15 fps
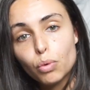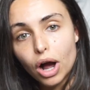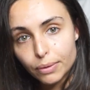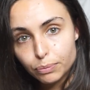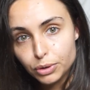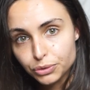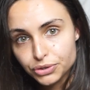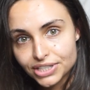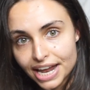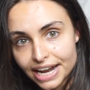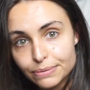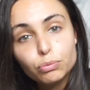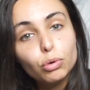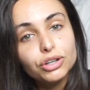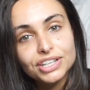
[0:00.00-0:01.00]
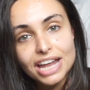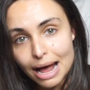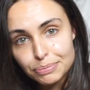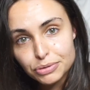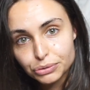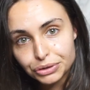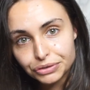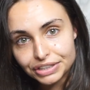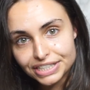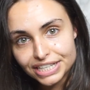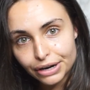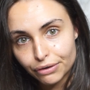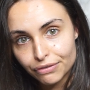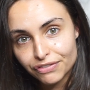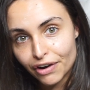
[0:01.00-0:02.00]
I will say was absolutely
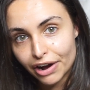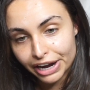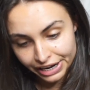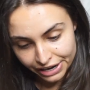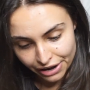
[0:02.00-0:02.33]
terrifying.